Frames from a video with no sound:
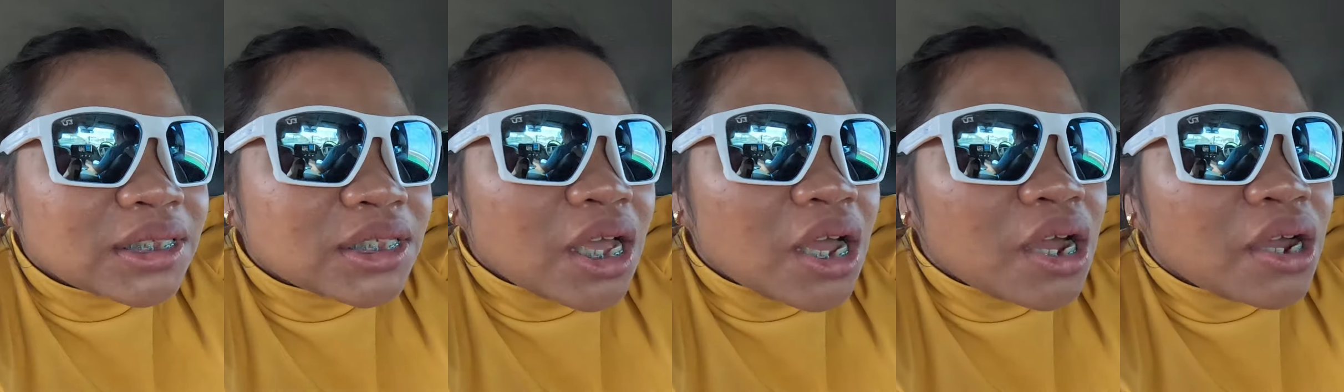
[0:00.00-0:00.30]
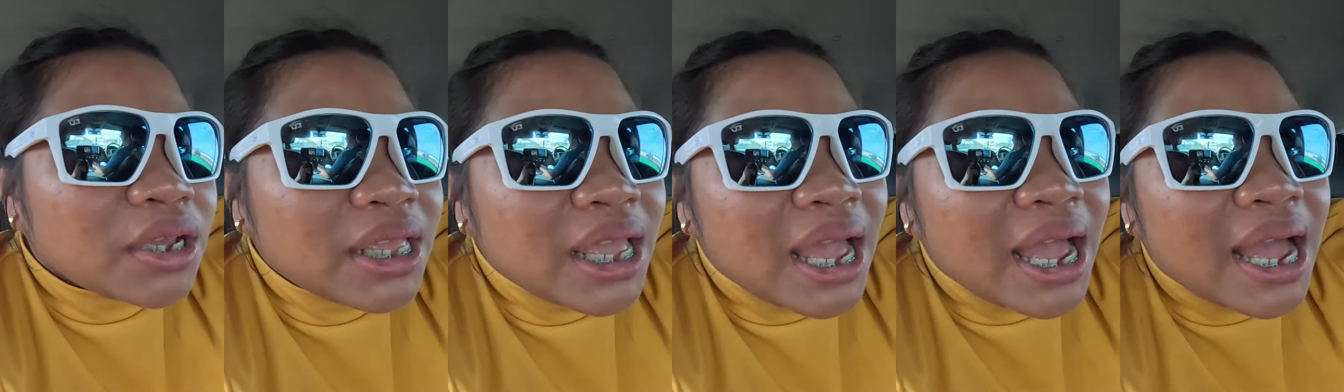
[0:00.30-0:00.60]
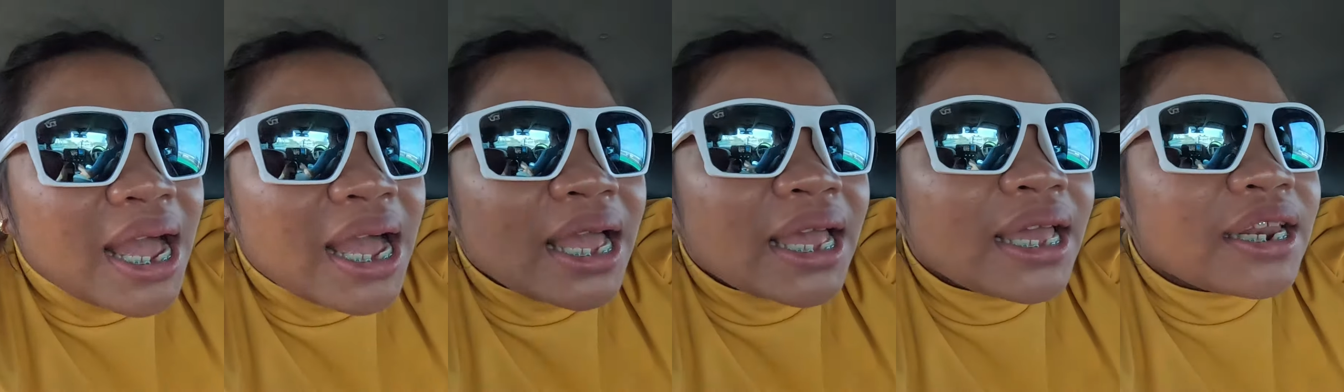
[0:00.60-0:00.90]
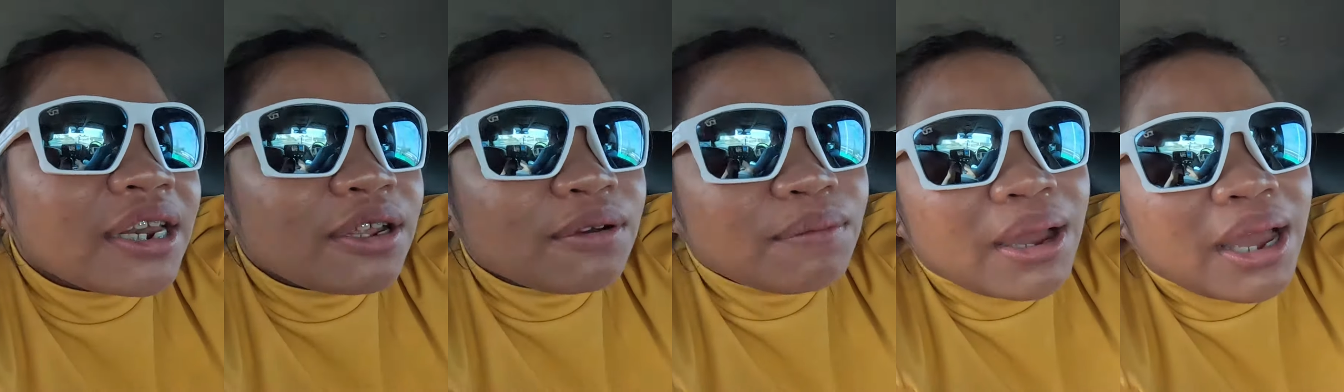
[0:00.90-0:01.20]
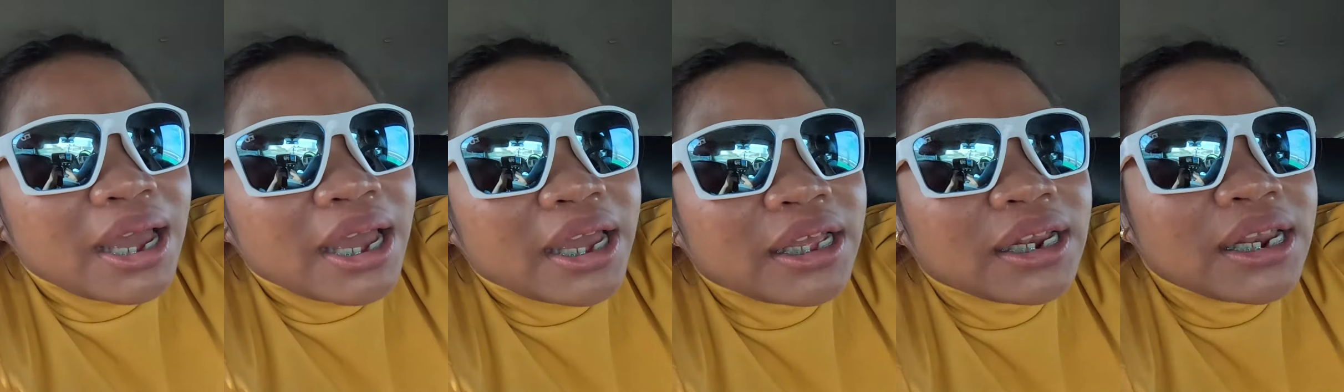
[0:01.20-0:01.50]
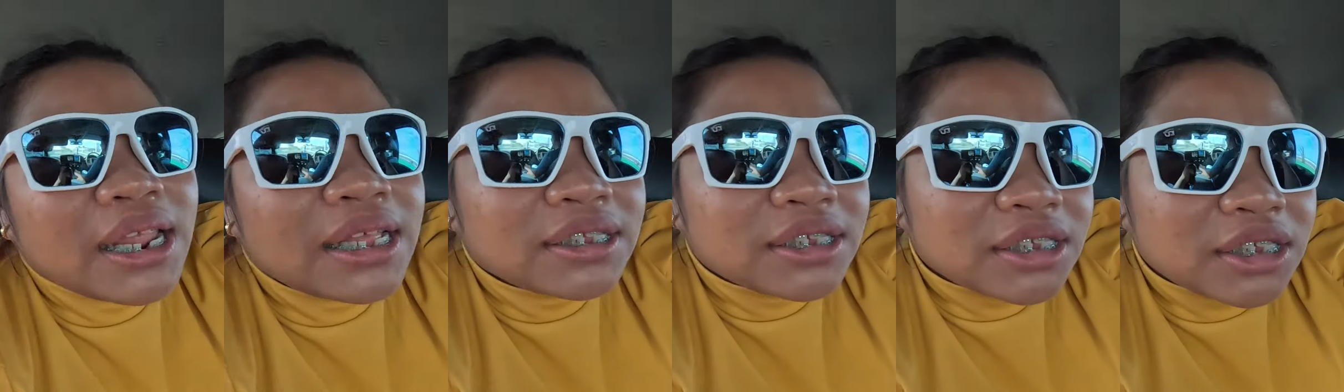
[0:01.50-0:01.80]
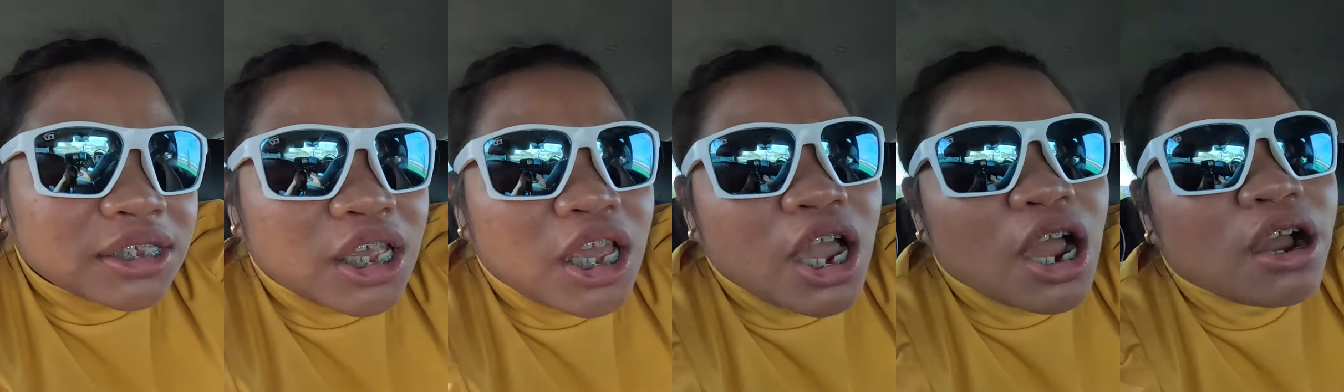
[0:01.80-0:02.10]
So yeah, anyway,
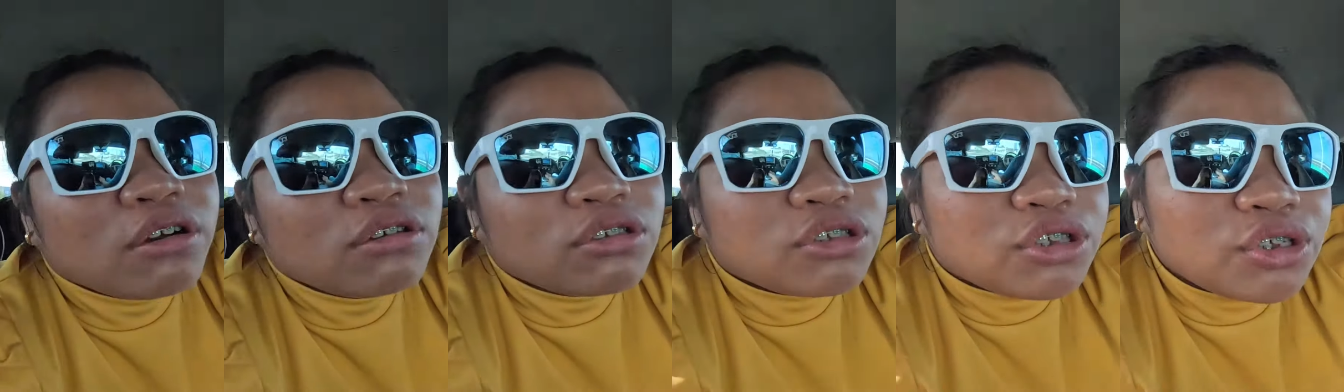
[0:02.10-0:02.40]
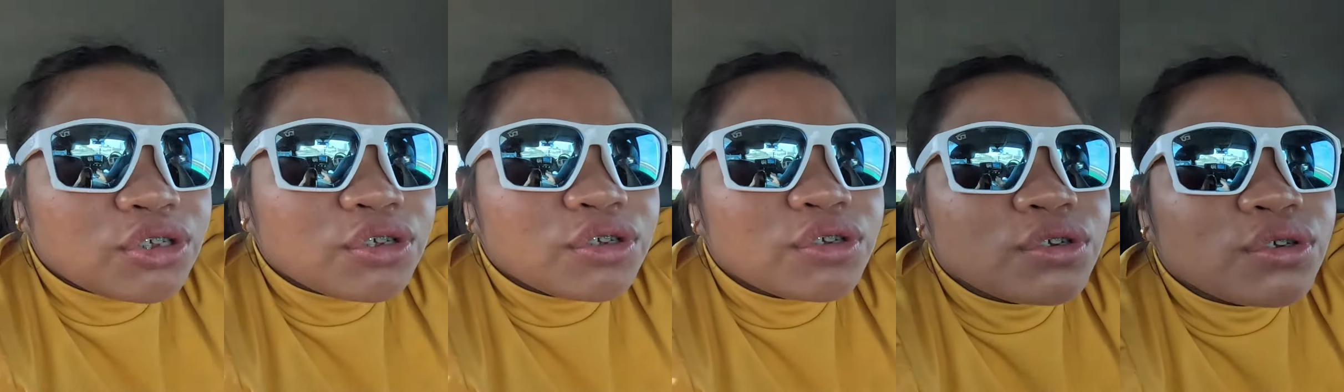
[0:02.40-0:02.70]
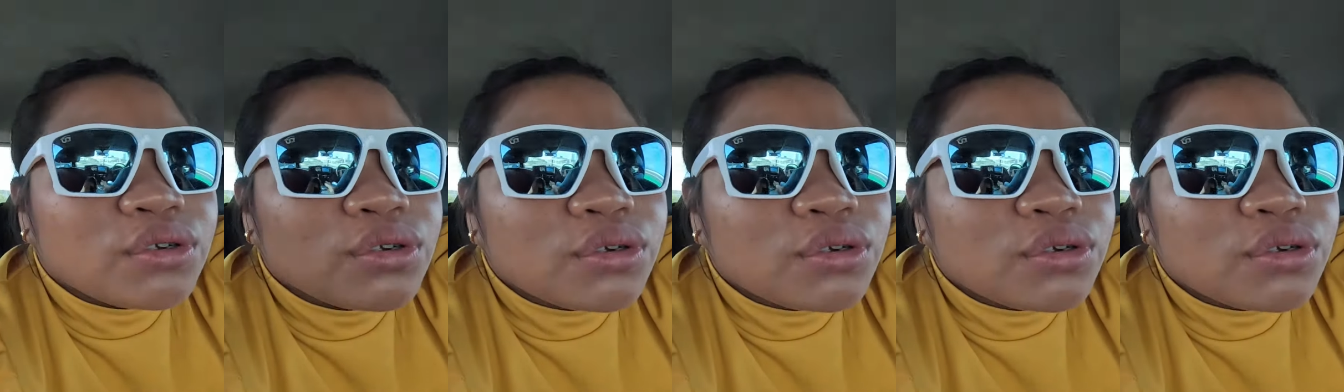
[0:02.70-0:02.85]
let's go to